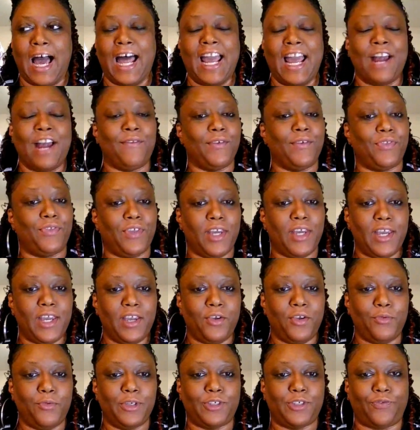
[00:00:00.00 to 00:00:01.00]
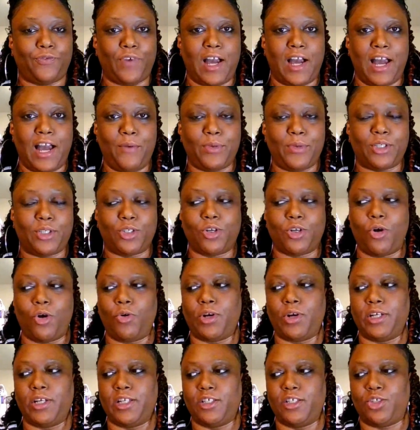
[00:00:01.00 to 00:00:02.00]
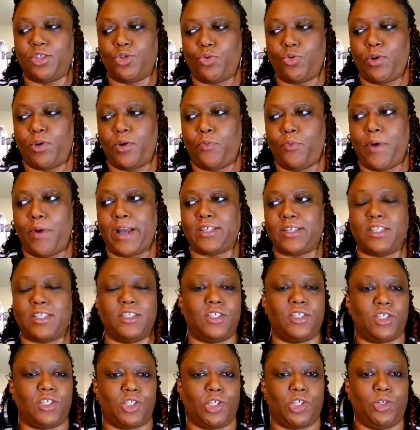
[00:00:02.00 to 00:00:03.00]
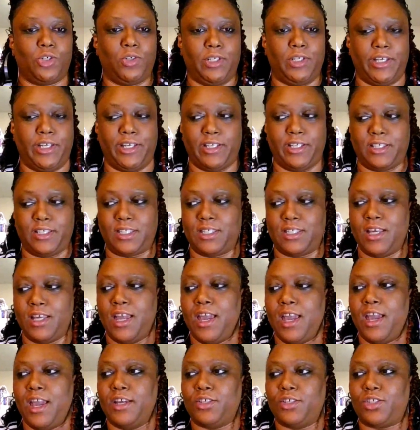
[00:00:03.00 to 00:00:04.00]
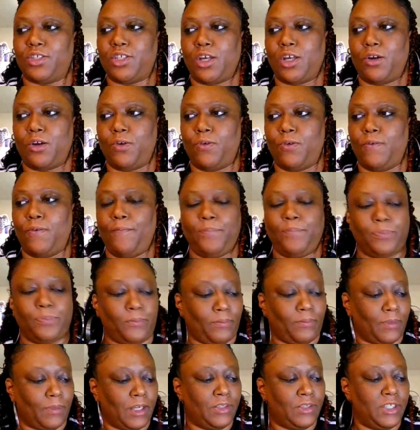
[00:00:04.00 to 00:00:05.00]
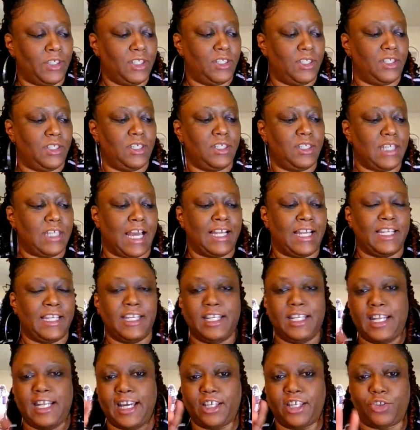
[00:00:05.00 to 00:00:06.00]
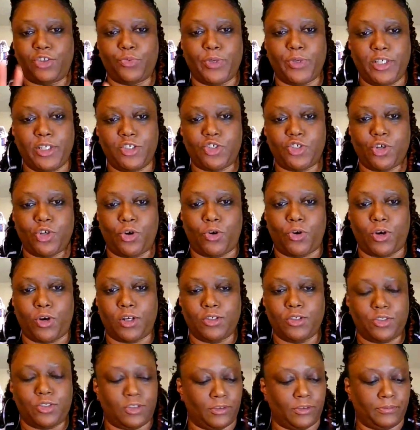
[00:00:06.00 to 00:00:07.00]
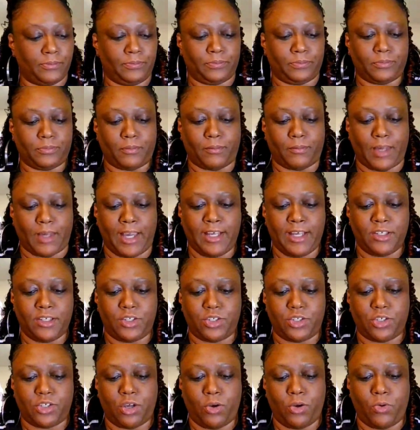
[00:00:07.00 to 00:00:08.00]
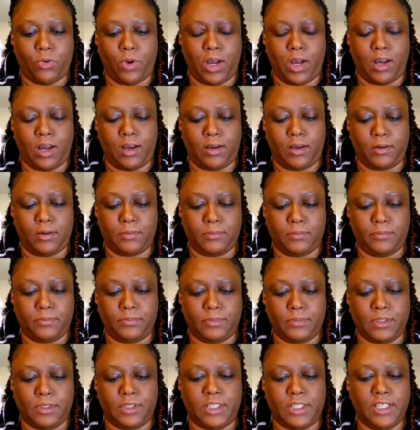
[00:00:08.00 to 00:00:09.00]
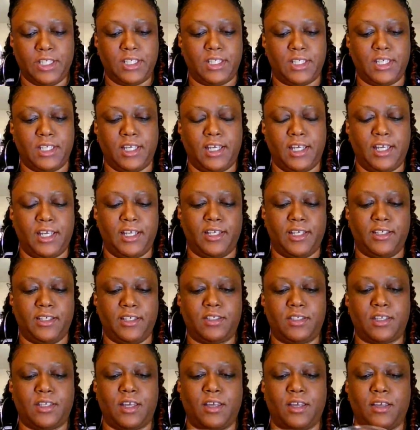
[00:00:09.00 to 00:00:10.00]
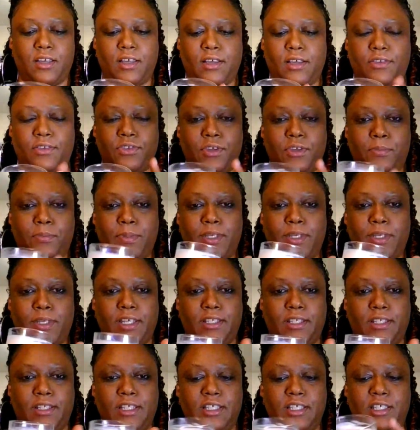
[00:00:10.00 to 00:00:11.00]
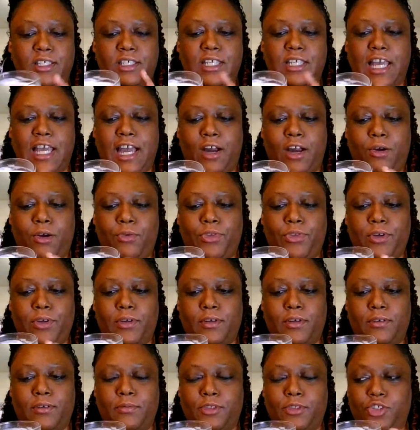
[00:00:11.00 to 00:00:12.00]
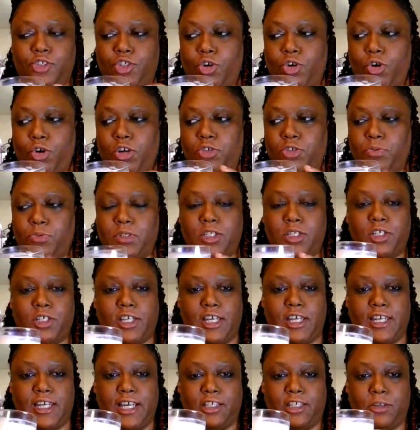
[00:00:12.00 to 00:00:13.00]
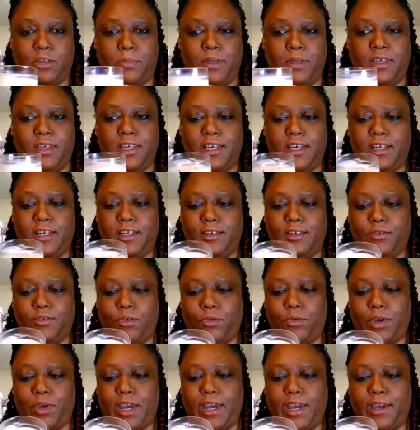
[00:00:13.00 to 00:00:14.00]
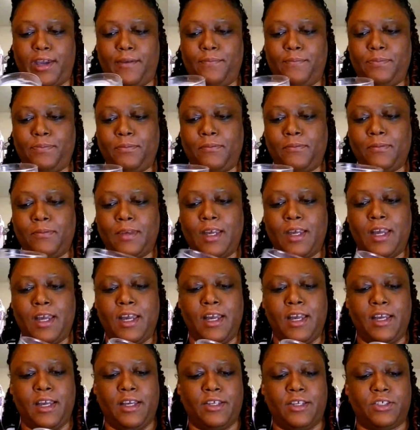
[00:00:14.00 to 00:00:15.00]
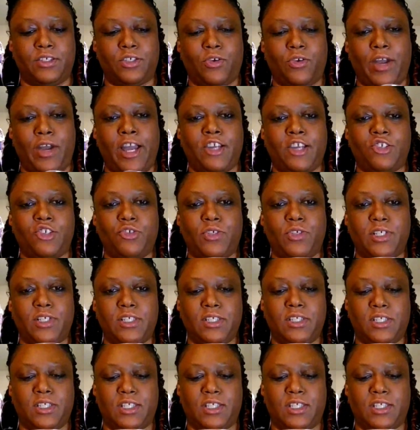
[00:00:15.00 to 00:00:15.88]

everything was fine with the coconut soy wax and still is. So I did like 3 jars. And so this is how the jars was looking at the beginning, okay? So as you can